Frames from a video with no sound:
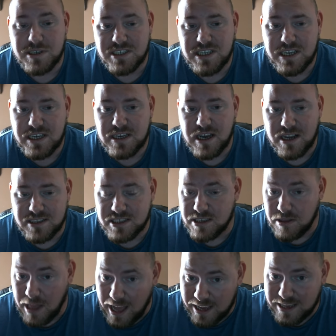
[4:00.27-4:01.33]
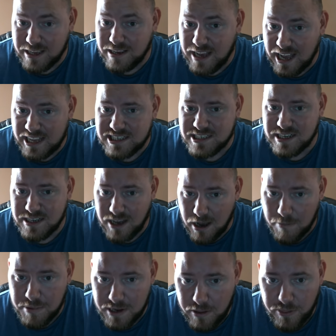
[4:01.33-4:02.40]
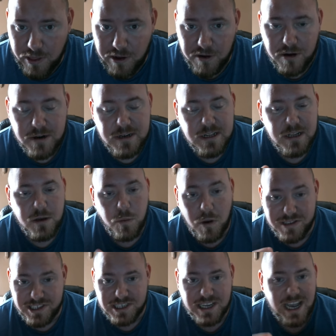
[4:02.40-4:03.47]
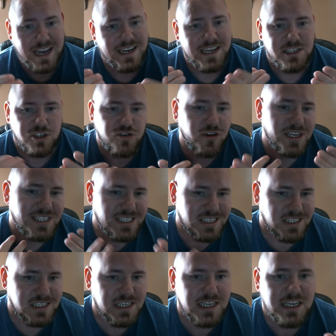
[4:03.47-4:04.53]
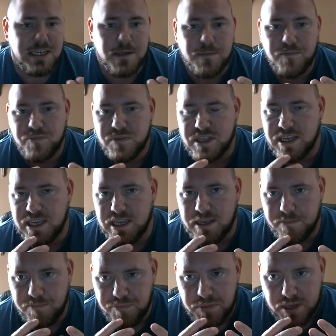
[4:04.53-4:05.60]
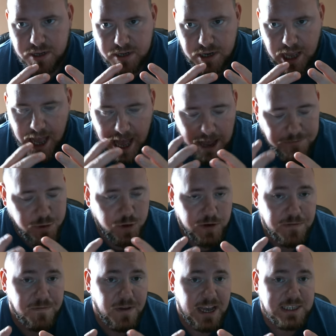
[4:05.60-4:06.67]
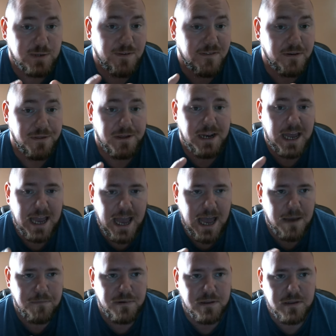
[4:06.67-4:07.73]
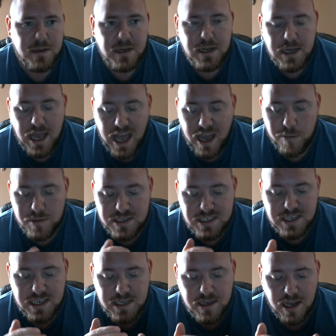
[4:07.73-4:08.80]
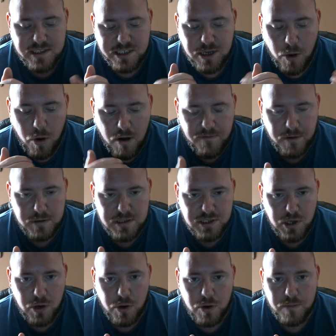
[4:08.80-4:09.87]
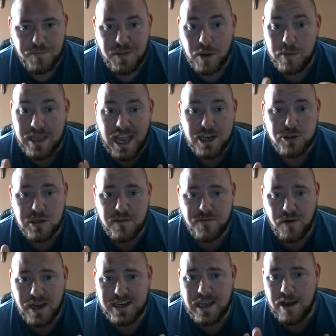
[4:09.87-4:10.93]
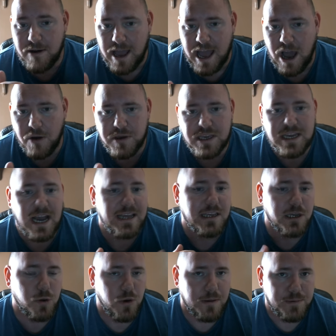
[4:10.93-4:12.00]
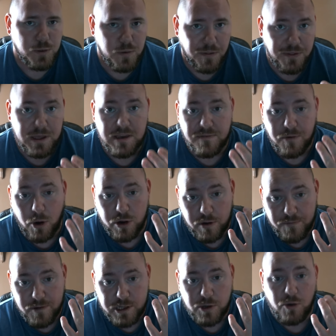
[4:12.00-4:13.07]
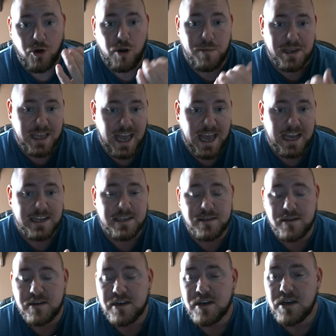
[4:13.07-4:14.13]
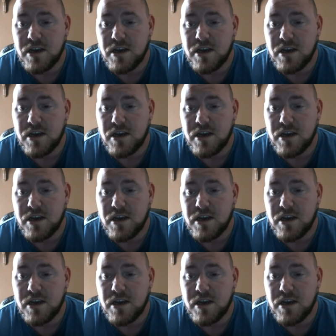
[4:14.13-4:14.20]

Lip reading: we see Guts locking Casca up in there. Once again, it's great to see the after effects of everything that happened. And we see Guts go off on his own, and we actually find out how he got equipped with the artificial arm and cannon.